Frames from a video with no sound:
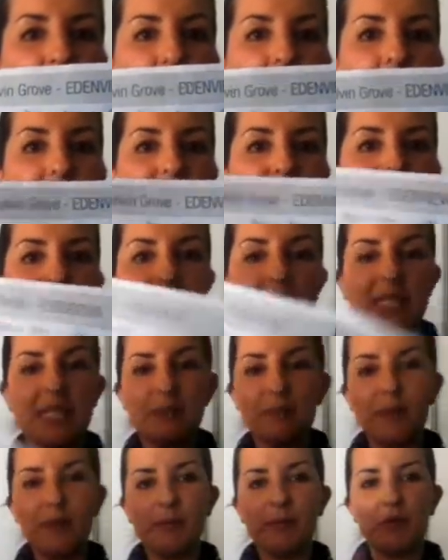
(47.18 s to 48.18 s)
What it is
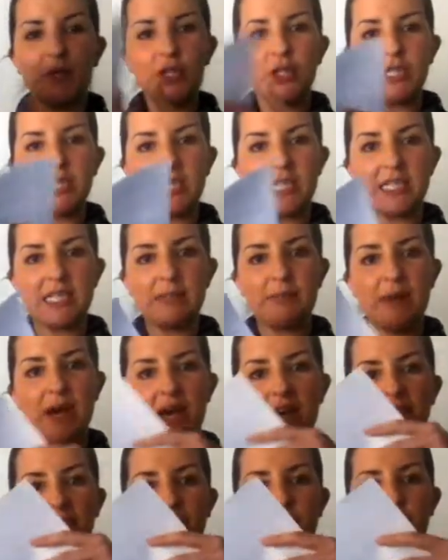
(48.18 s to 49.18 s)
people use their
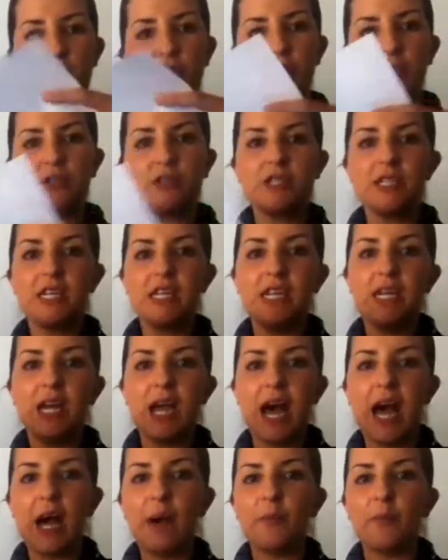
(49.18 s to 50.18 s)
smartphones
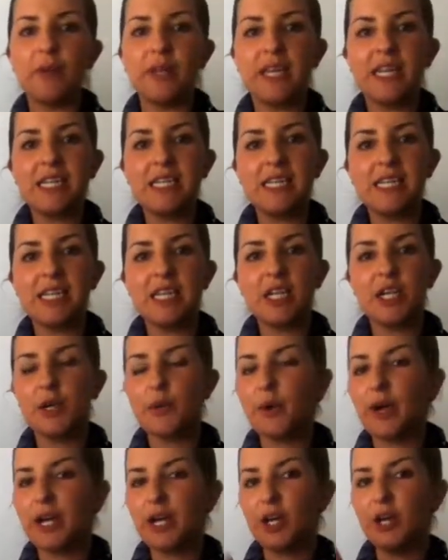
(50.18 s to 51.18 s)
when they see a
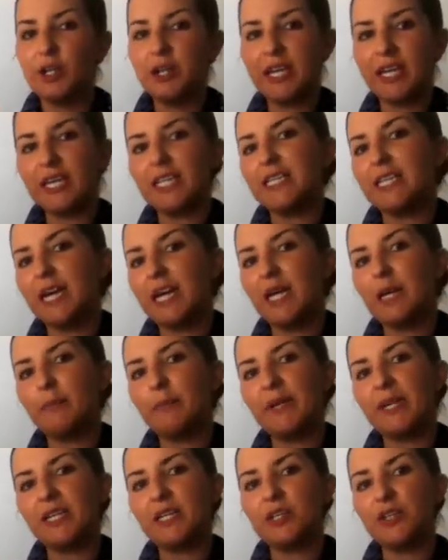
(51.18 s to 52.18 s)
QR code. They can take a
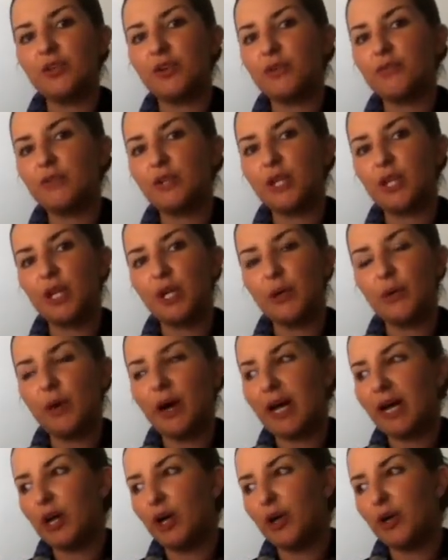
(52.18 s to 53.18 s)
picture of the
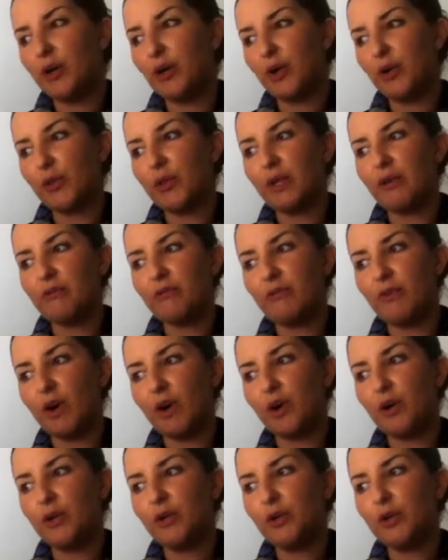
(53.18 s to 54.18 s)
QR code on their
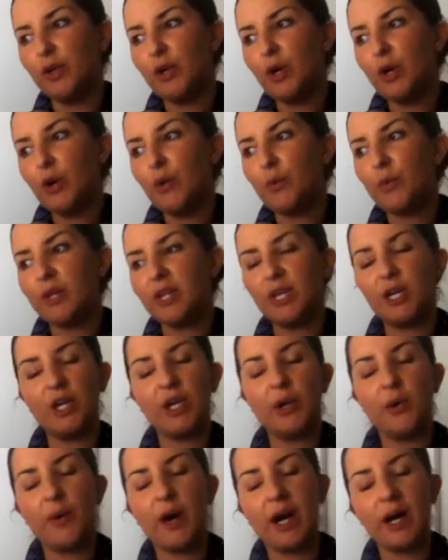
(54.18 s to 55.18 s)
phone with a
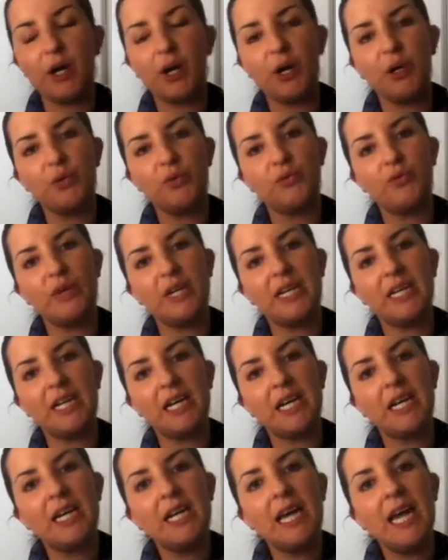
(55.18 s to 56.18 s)
QR code
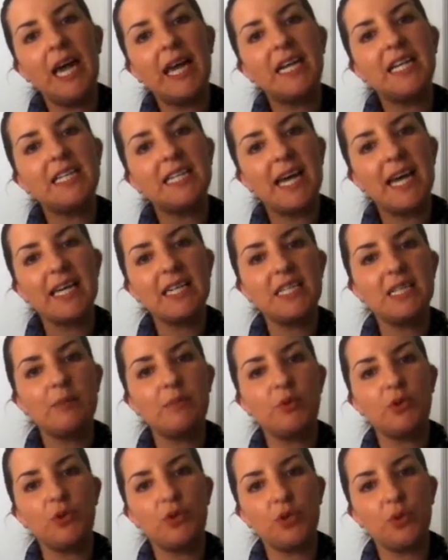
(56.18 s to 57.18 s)
reader, and it takes them
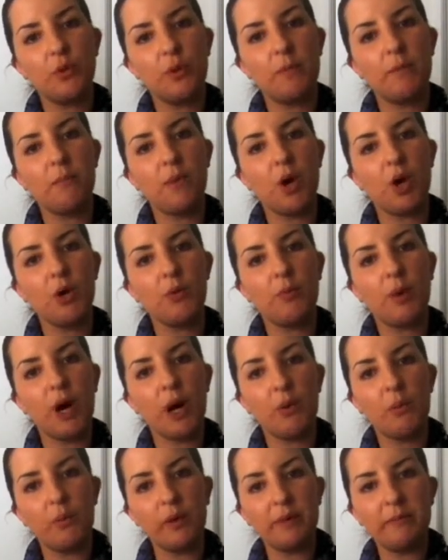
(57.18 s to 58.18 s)
through to a
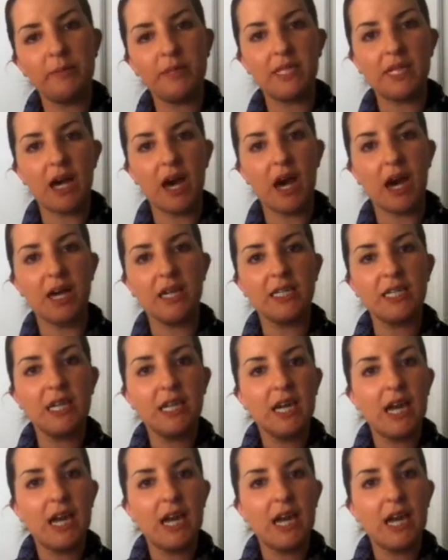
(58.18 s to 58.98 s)
mobile website